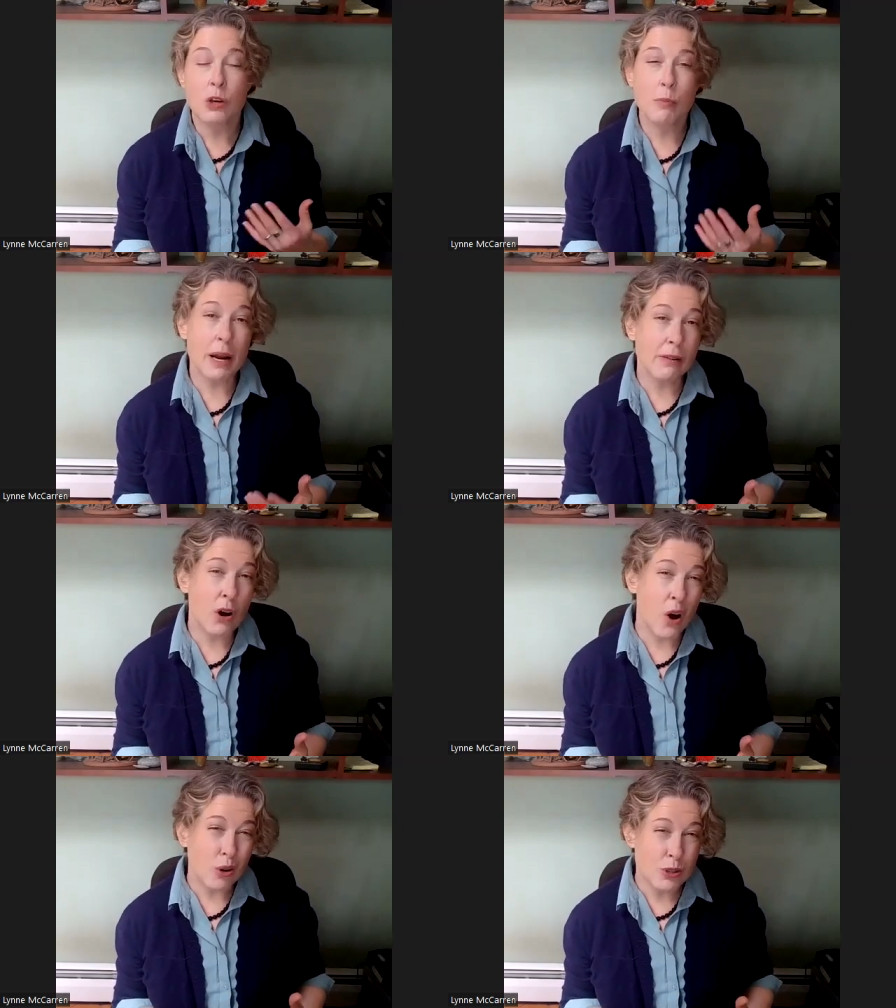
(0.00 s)
You might have
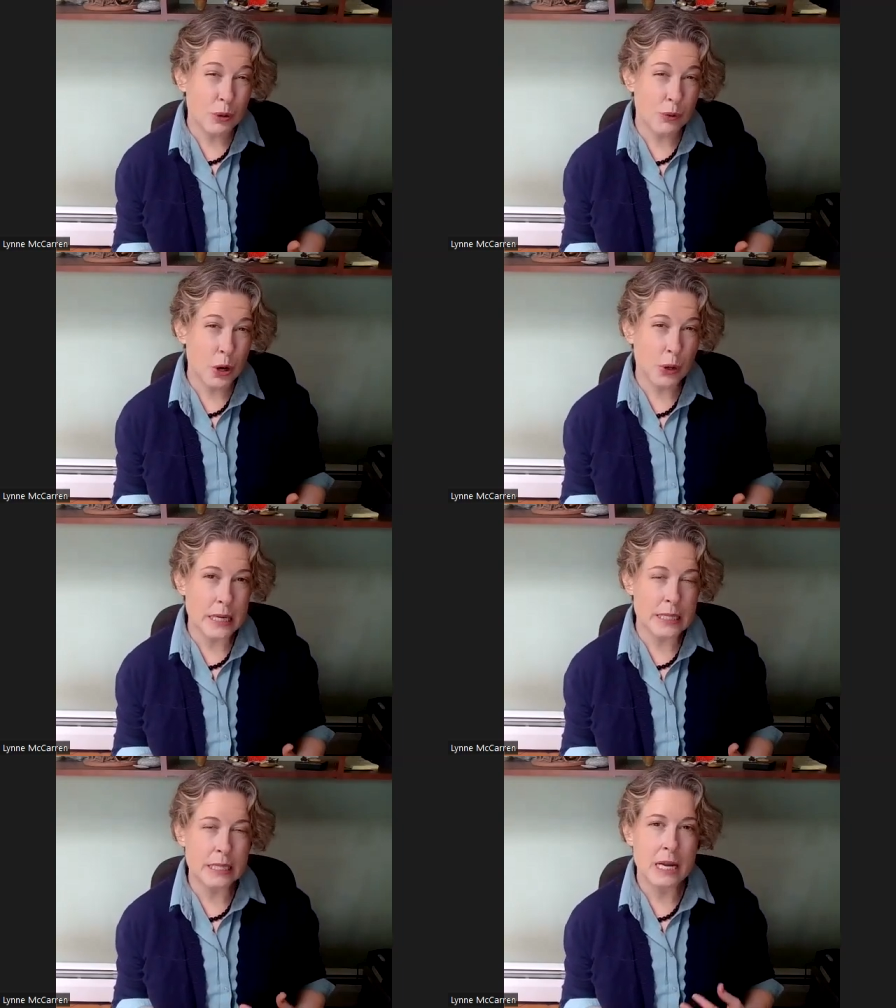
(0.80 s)
also
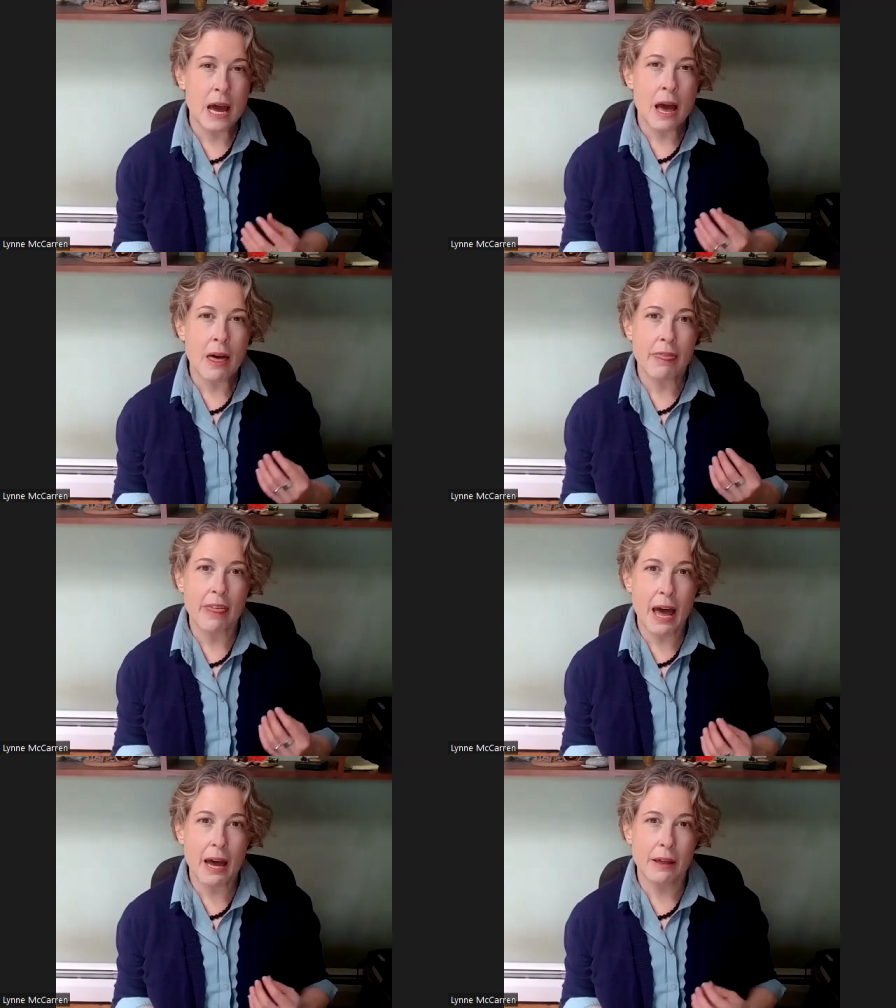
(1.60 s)
noticed
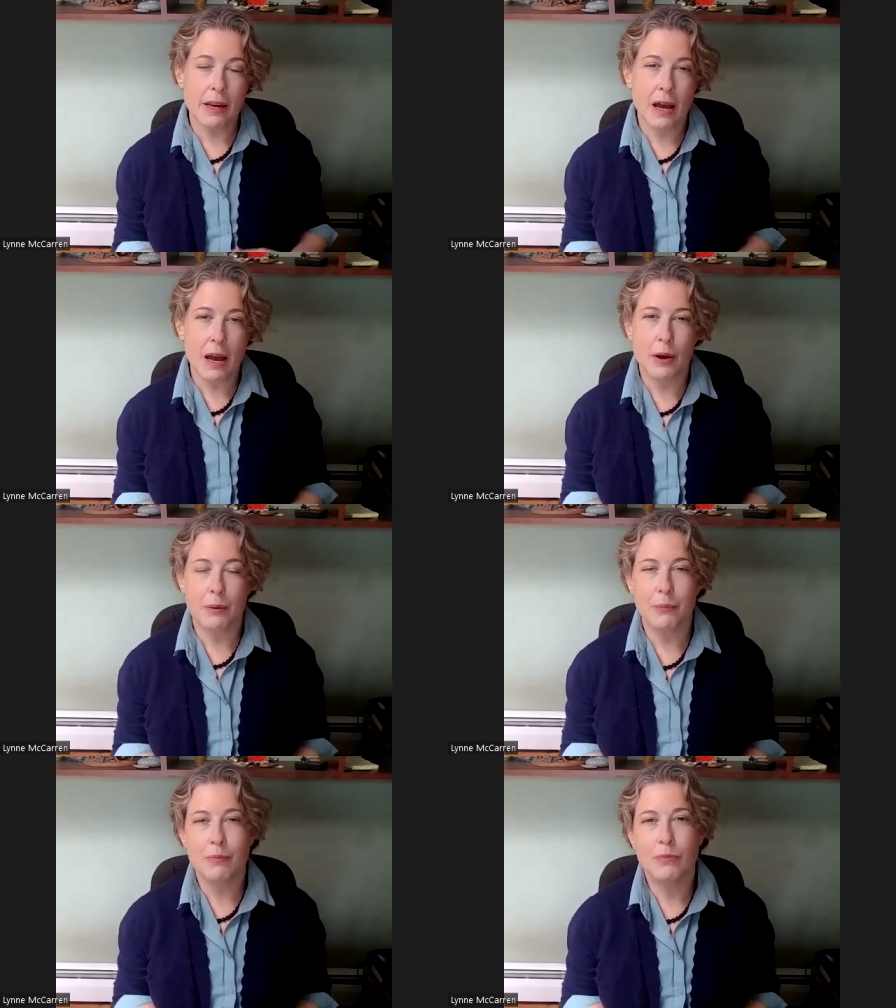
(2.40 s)
that
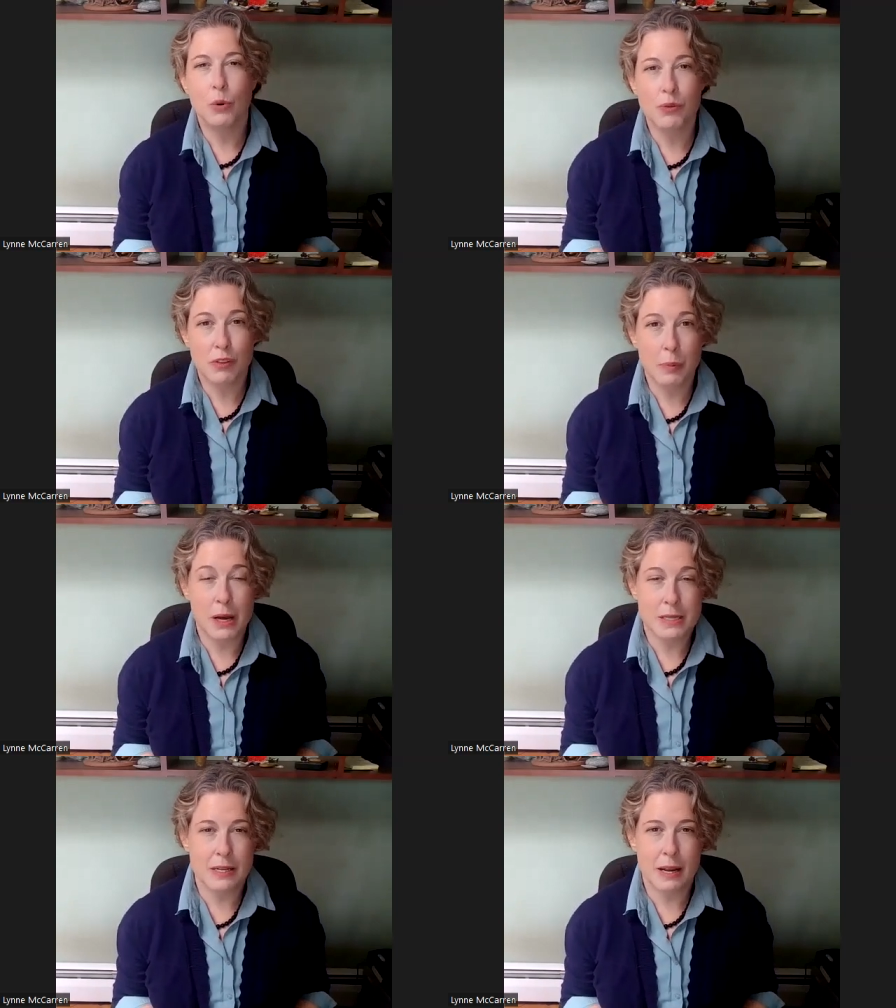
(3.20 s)
North of
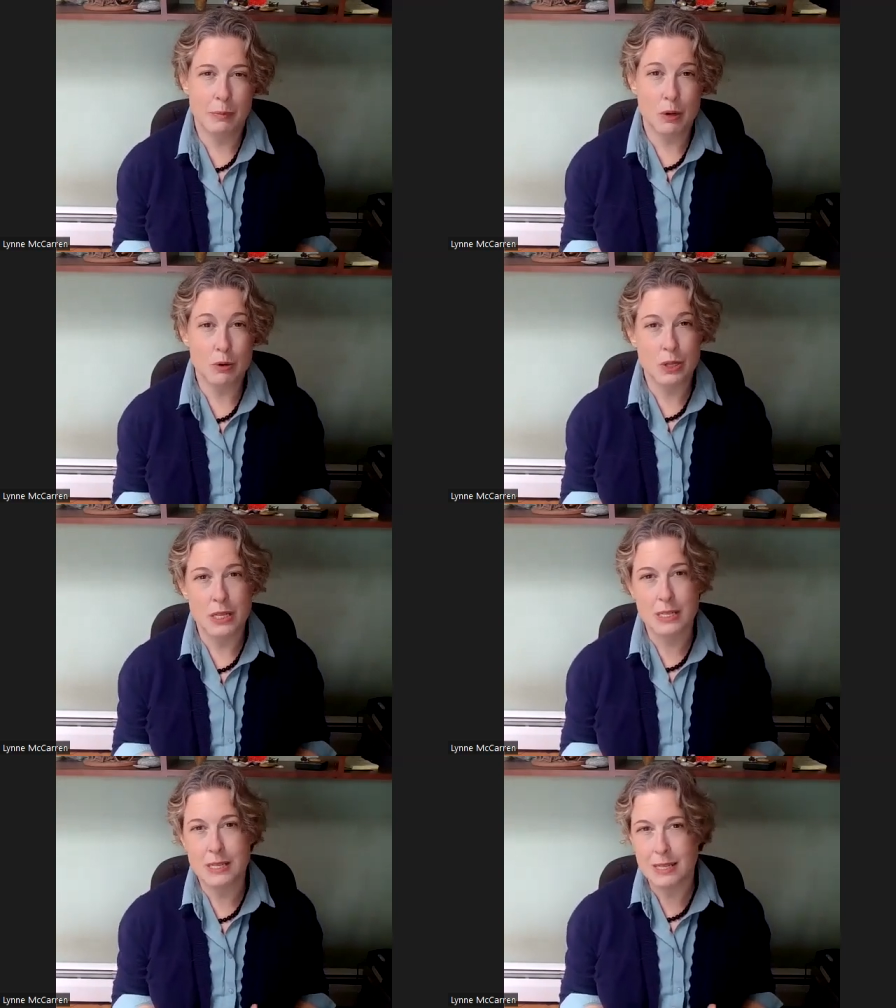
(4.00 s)
Boston
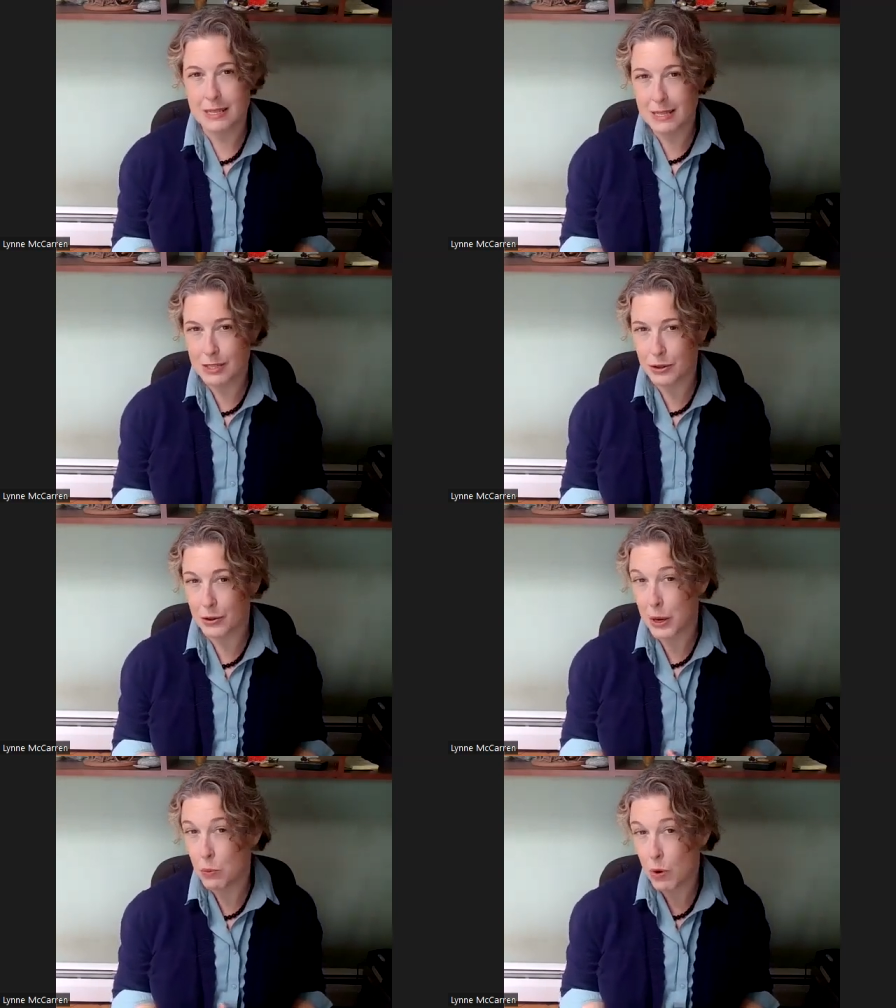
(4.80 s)
hypnosis is
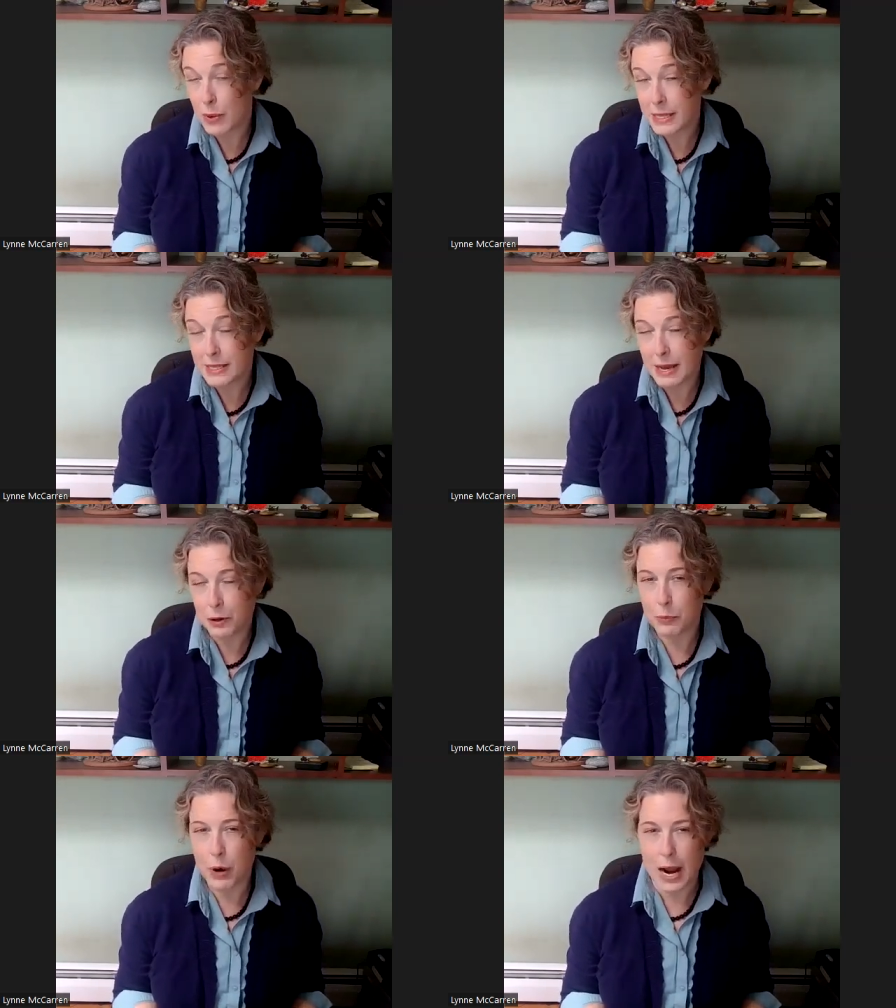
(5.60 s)
considered a
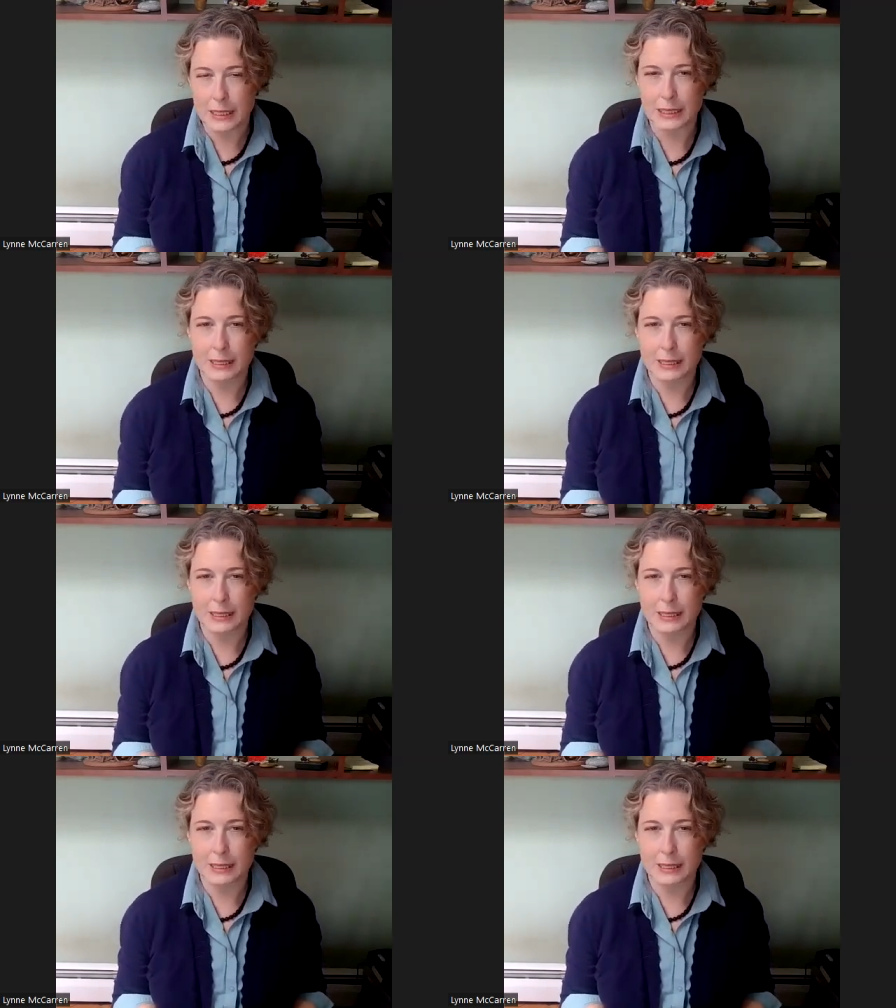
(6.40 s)
woman-centered practice.